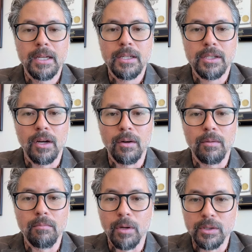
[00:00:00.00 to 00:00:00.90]
So
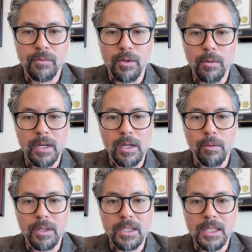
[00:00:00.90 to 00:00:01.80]
most of you already know
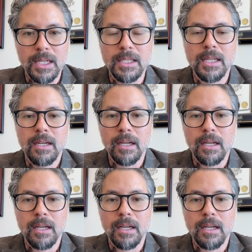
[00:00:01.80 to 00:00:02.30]
what this is.